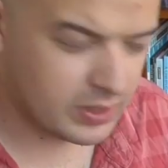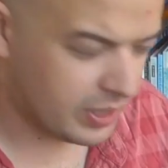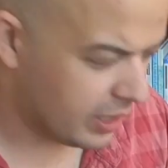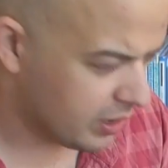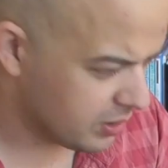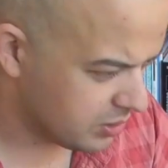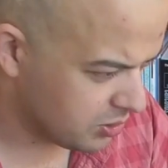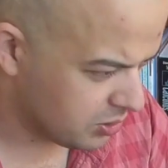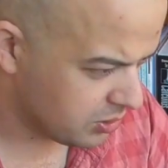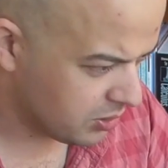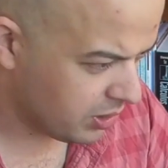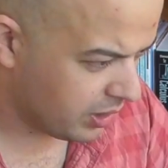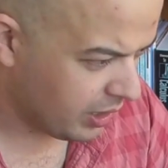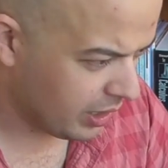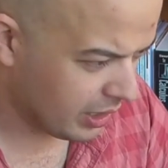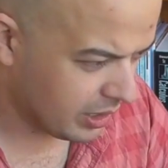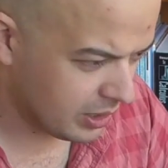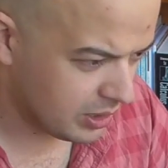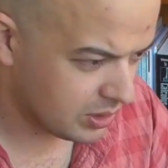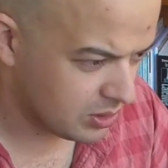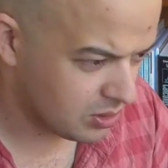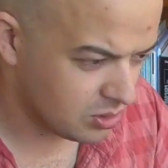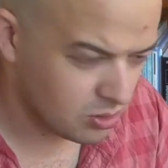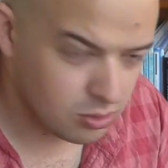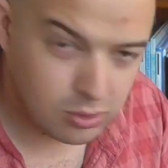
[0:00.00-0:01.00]
And how you do that
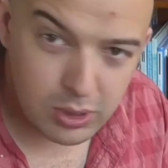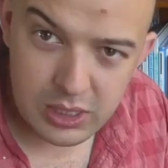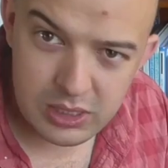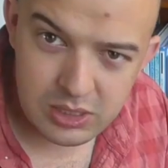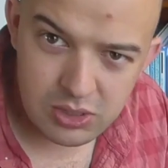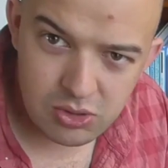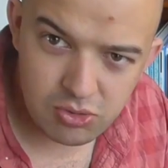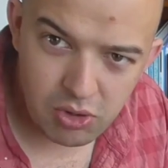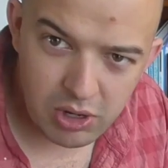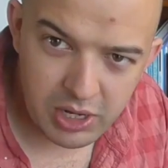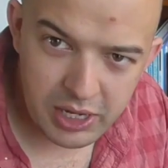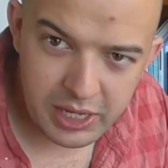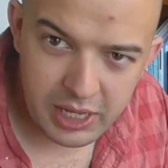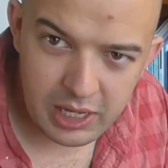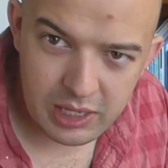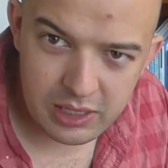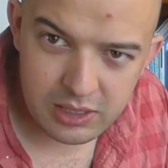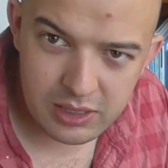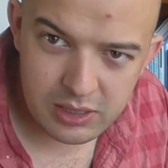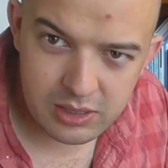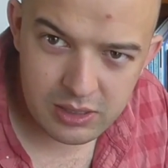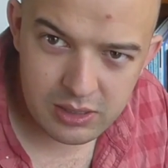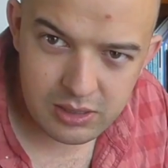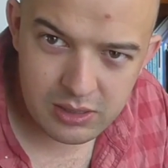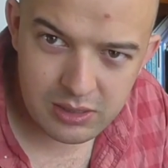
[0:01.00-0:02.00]
is you're just trying to get
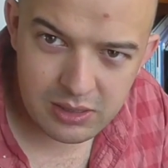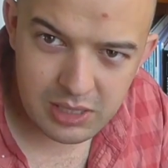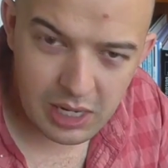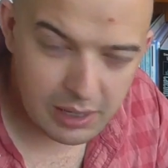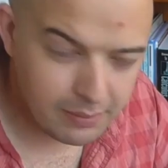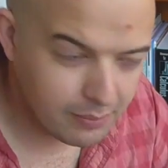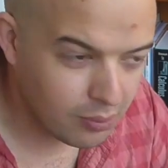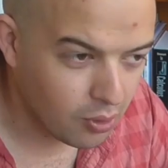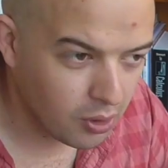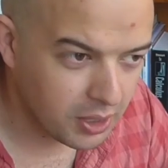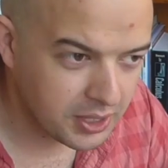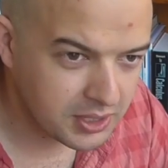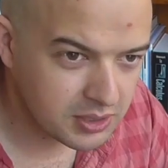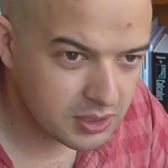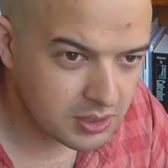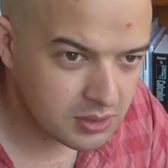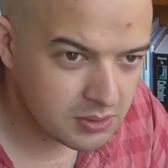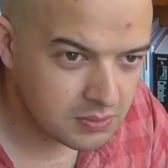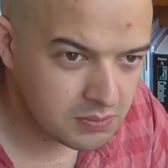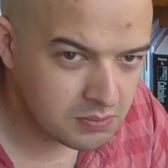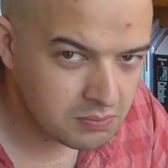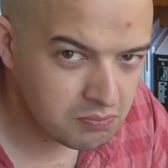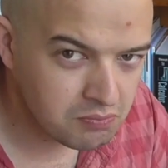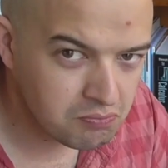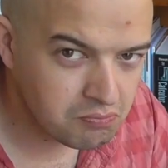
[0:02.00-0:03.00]
10 points.